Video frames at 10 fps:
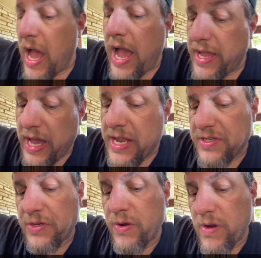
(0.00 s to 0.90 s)
I kind
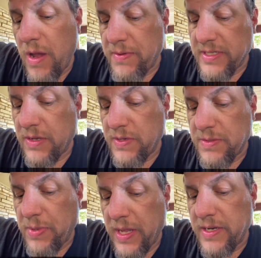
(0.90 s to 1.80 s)
of screwed up because I
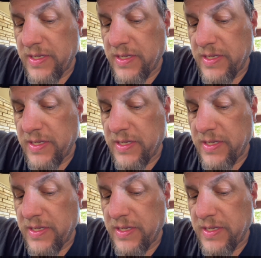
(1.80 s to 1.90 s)
wasn't paying